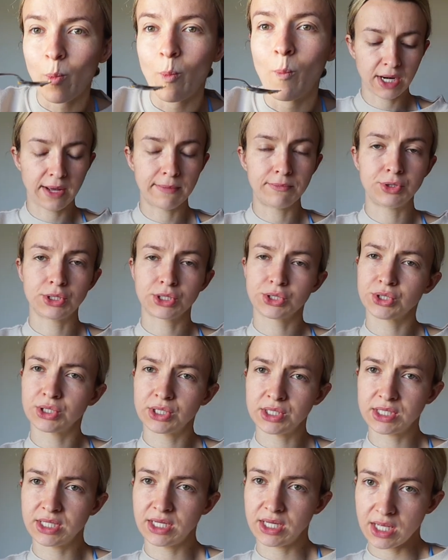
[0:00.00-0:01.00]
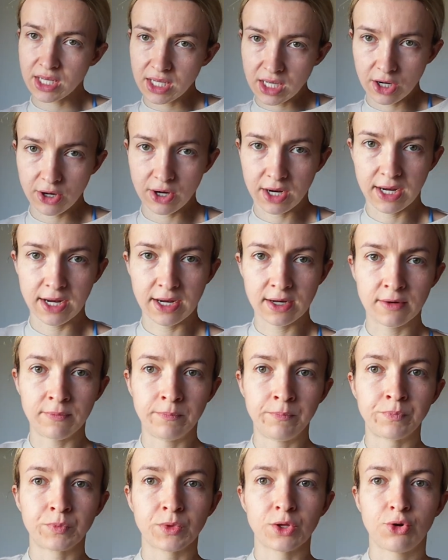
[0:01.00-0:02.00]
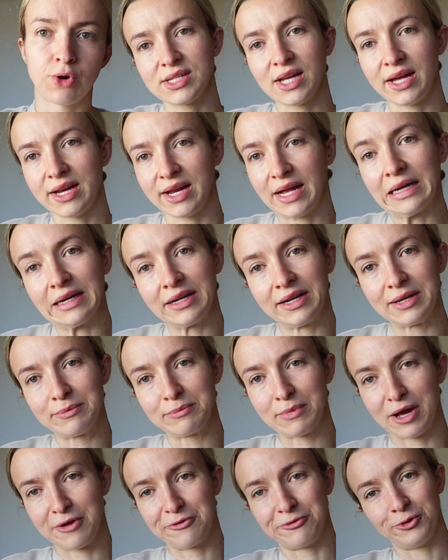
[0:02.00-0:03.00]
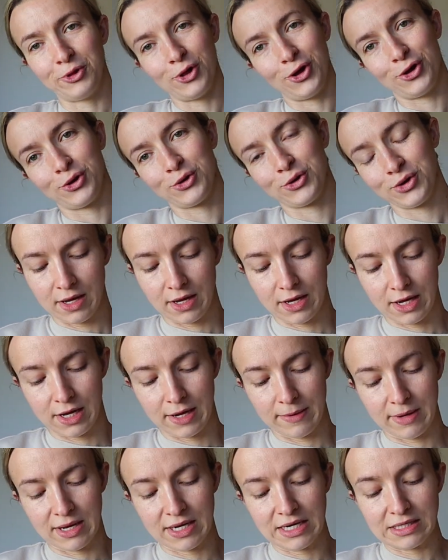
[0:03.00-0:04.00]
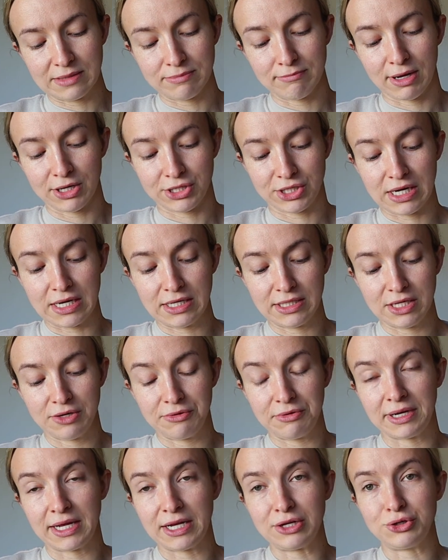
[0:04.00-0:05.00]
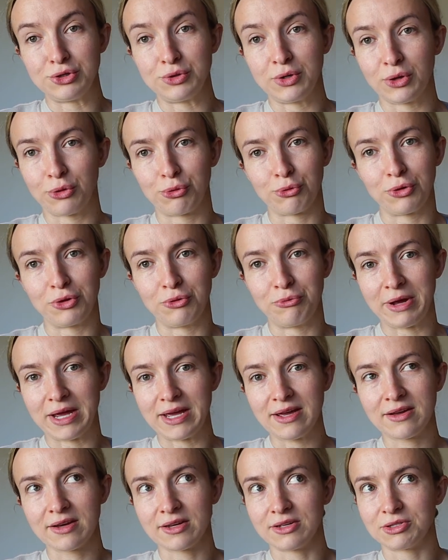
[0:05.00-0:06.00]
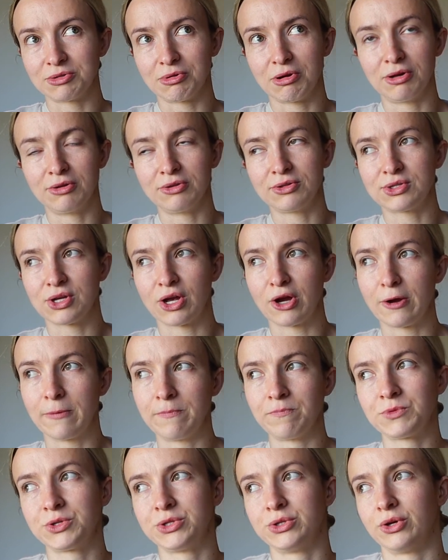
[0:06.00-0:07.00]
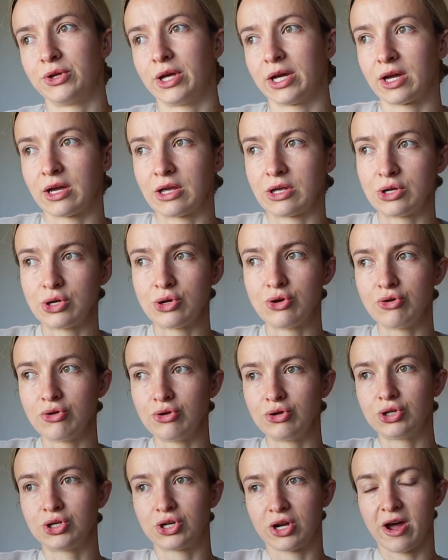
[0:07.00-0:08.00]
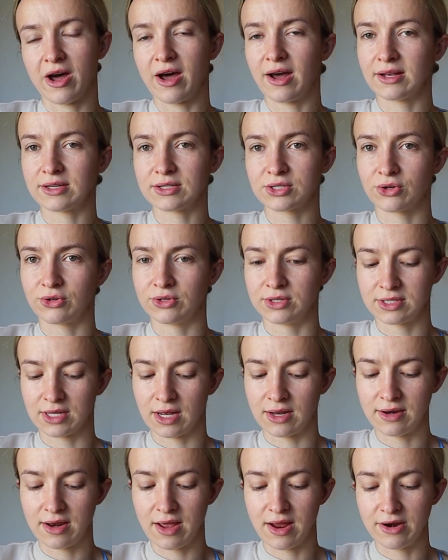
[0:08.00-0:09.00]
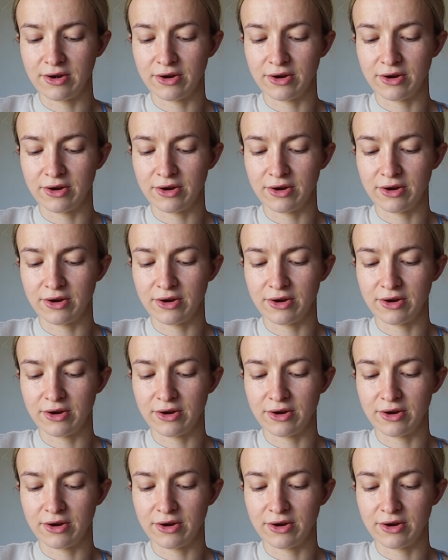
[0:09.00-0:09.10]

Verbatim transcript: I'm just going to sit here and start editing my vlog. Uh, it is much easier when I do it through the week as well, so it's not like a huge task on Sunday